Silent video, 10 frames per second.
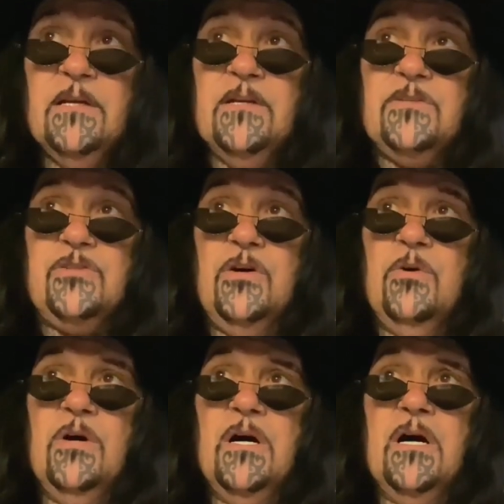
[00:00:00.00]

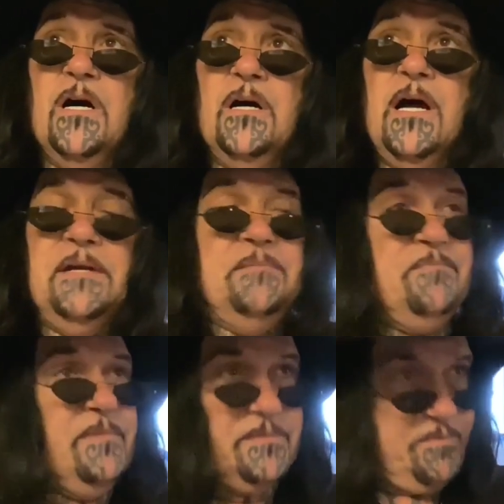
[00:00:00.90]
So, uh, and
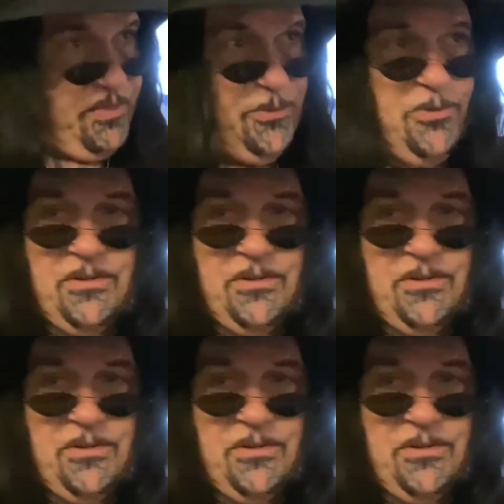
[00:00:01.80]
third